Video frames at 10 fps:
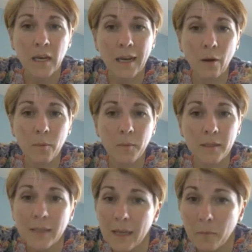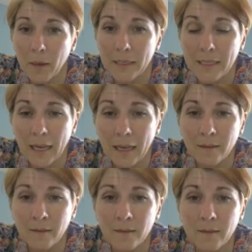Now I'm going to take my
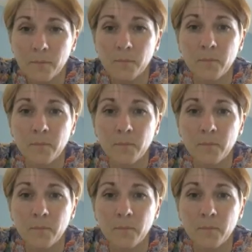tens.